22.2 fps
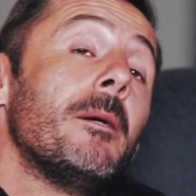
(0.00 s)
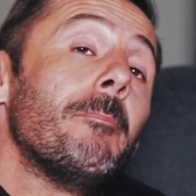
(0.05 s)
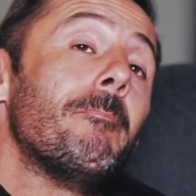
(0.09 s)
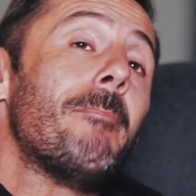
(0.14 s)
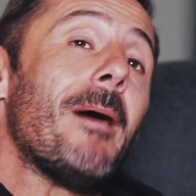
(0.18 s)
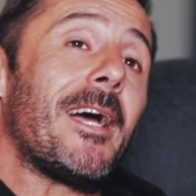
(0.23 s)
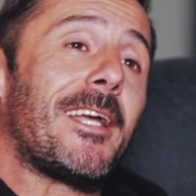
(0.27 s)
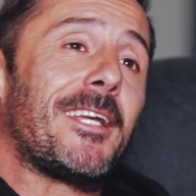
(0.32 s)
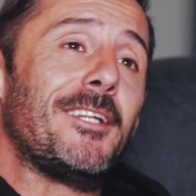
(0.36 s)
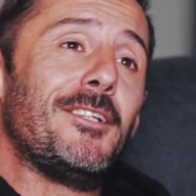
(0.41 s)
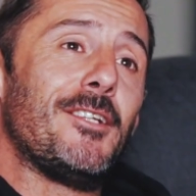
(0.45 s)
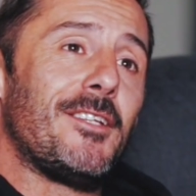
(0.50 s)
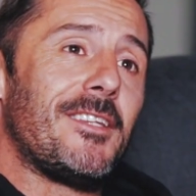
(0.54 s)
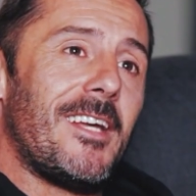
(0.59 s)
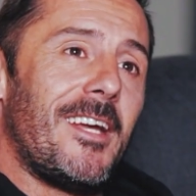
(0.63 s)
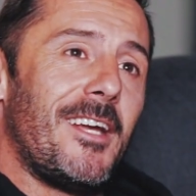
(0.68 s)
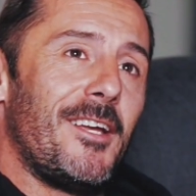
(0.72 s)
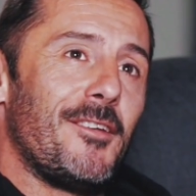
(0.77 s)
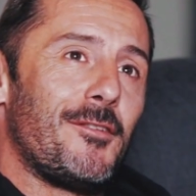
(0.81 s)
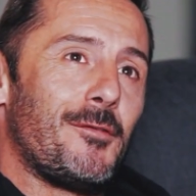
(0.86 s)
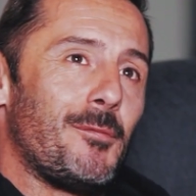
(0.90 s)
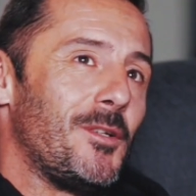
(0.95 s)
Back in the
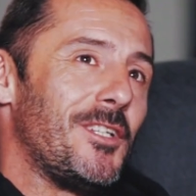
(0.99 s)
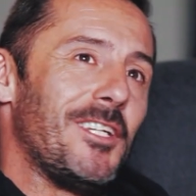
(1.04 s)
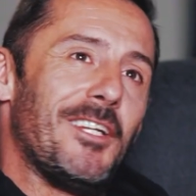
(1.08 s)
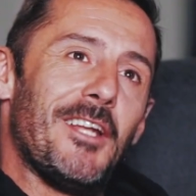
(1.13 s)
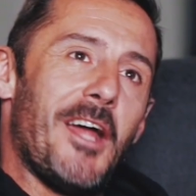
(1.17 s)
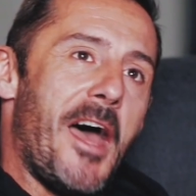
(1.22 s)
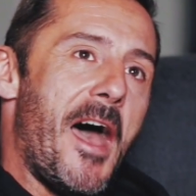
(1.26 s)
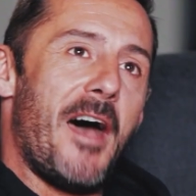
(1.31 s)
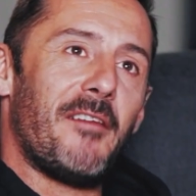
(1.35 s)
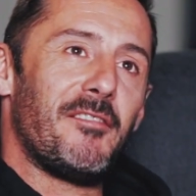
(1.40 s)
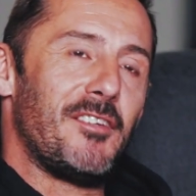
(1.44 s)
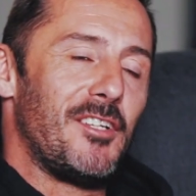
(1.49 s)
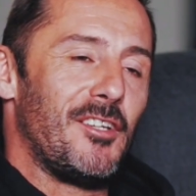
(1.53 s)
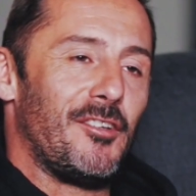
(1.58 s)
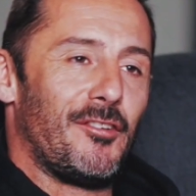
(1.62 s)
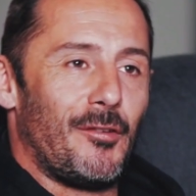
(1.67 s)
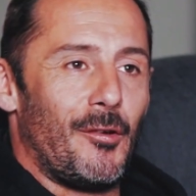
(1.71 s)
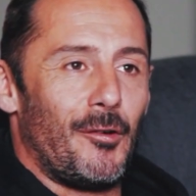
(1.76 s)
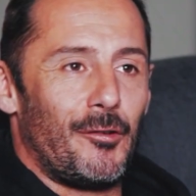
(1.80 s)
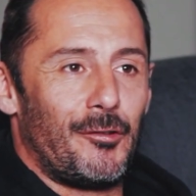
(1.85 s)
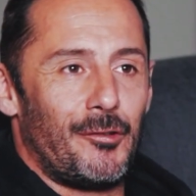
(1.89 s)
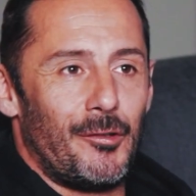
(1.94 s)
days we didn't have any
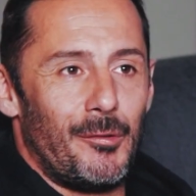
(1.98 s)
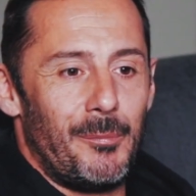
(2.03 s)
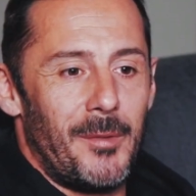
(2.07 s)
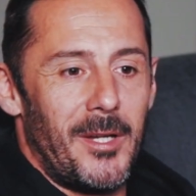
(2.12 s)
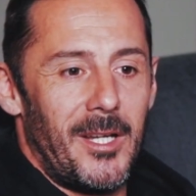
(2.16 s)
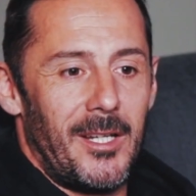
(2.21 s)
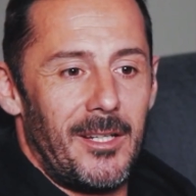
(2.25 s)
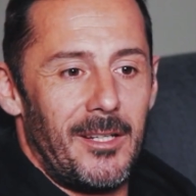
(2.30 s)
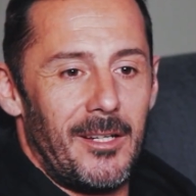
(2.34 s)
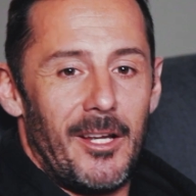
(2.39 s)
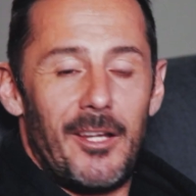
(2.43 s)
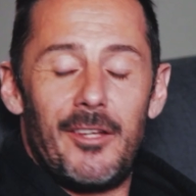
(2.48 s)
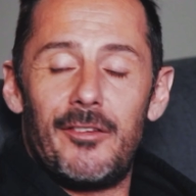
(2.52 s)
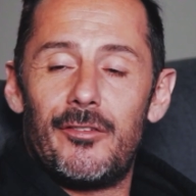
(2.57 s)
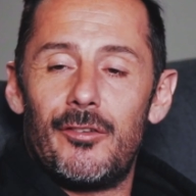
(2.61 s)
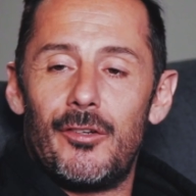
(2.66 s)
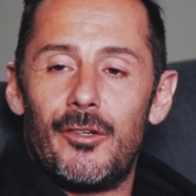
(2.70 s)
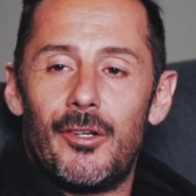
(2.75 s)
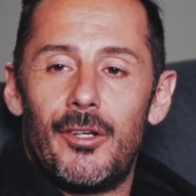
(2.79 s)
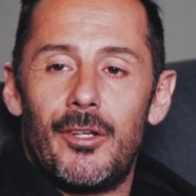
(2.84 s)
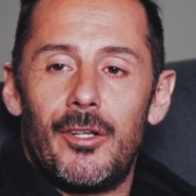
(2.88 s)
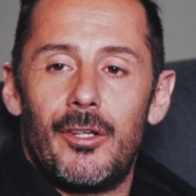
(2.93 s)
social media.
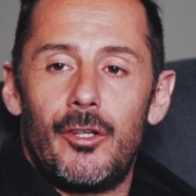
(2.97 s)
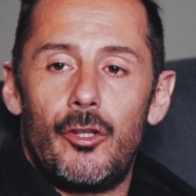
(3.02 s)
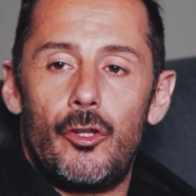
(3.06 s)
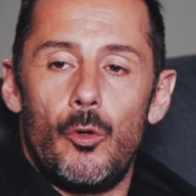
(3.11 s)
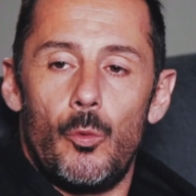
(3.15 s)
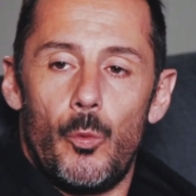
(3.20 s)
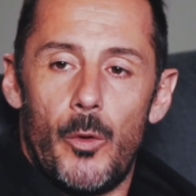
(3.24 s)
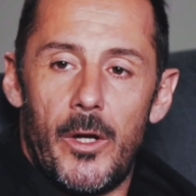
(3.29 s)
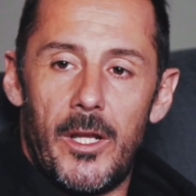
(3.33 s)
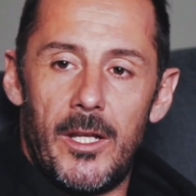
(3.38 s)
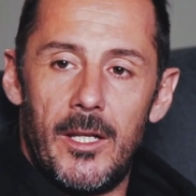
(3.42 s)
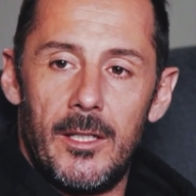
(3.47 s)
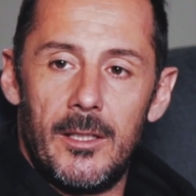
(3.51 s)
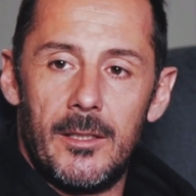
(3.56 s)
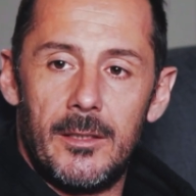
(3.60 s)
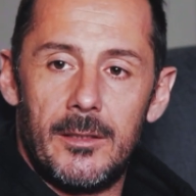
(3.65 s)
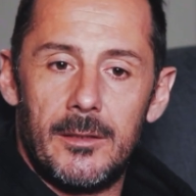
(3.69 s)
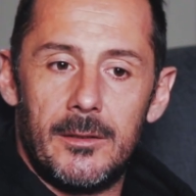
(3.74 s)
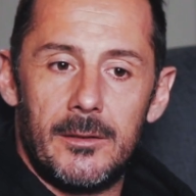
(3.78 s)
Either you win